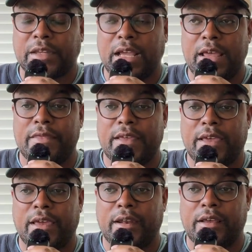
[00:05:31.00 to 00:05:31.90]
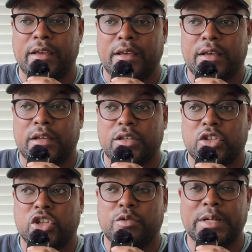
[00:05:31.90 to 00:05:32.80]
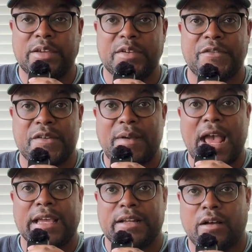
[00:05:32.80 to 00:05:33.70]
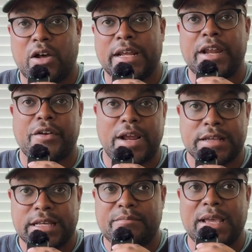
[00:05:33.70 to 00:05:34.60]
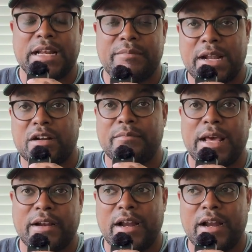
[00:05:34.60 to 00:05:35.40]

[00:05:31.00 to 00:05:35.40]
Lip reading: and then you would give me feedback on iterating it and making it better and better.